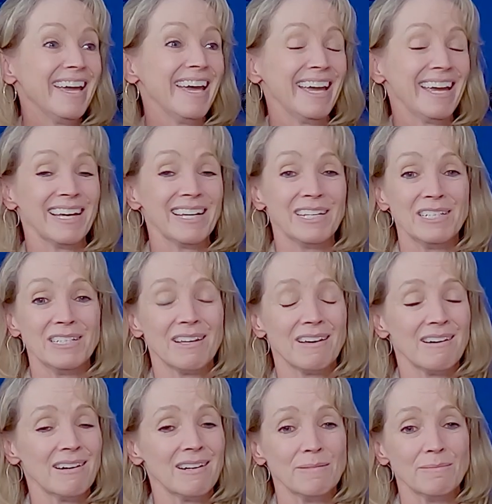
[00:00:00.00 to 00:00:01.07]
And,
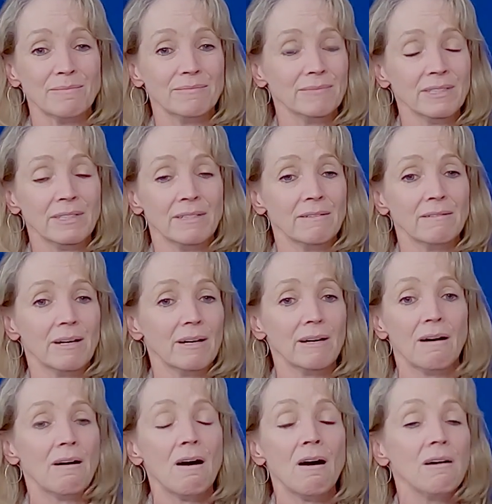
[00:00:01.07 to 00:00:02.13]

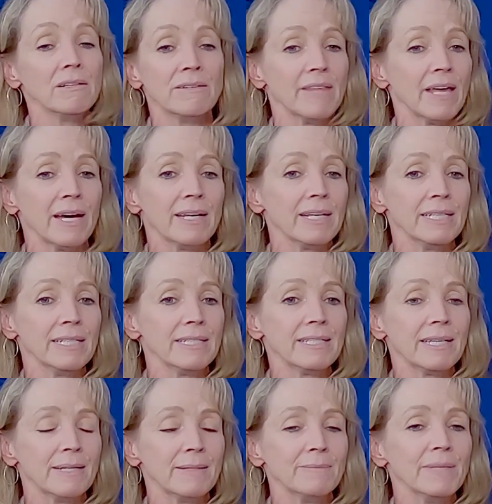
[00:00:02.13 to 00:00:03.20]
all of that,
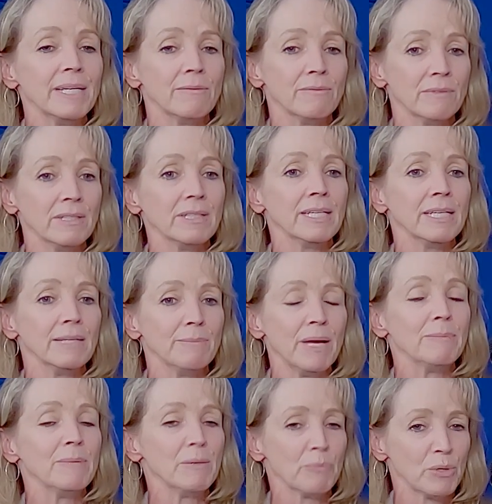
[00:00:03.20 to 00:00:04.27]
it really
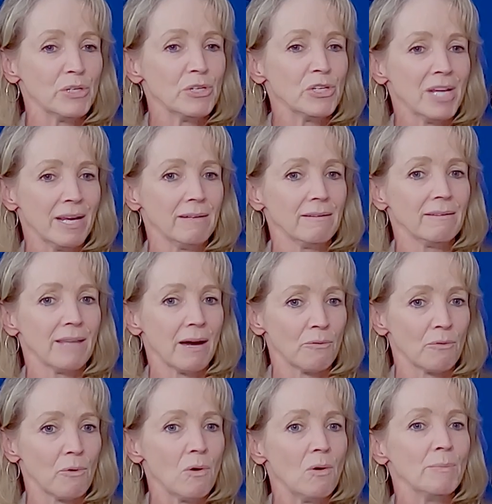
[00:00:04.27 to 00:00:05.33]
made me appreciate that
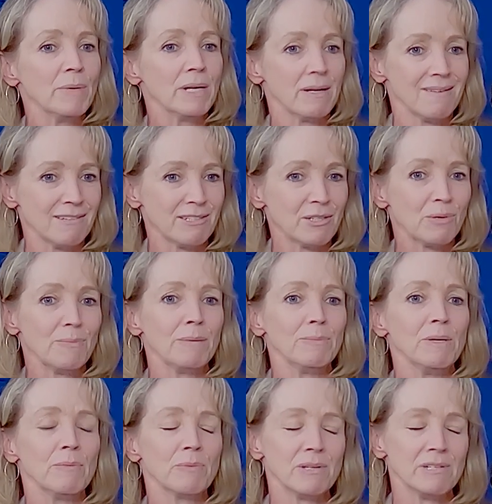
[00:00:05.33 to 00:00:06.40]
role, but it also made
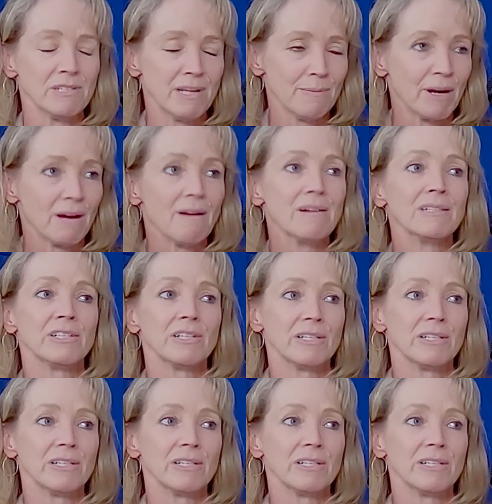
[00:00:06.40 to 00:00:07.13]
me appreciate my college